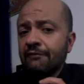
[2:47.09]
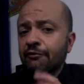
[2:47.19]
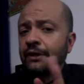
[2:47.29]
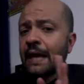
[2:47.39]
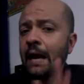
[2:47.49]
If
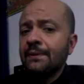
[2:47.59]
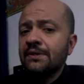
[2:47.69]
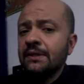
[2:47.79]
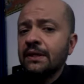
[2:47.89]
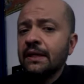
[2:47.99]
your
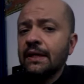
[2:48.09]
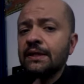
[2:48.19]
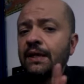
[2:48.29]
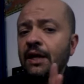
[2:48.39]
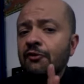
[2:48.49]
capacity
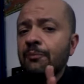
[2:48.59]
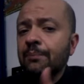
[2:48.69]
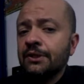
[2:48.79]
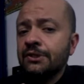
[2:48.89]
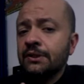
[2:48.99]
is
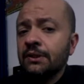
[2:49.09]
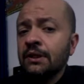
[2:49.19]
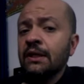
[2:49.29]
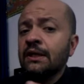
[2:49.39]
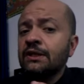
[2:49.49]

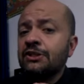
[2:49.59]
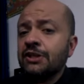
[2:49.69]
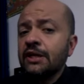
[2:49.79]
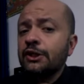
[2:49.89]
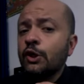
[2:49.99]
100%,
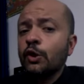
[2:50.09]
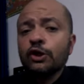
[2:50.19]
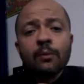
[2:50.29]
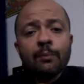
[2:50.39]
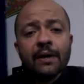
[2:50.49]
just
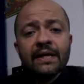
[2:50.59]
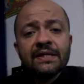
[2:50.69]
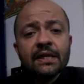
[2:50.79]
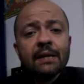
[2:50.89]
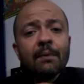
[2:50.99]
hold your
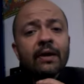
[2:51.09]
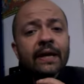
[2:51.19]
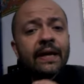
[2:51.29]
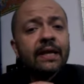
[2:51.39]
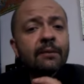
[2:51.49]
breath till
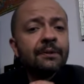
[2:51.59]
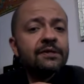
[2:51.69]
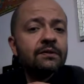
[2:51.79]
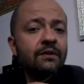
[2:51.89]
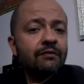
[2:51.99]
about
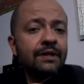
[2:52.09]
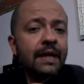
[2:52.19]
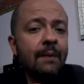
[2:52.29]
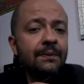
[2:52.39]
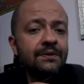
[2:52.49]
80% of your
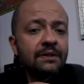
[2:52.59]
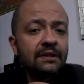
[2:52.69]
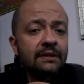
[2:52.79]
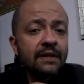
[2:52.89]
capacity.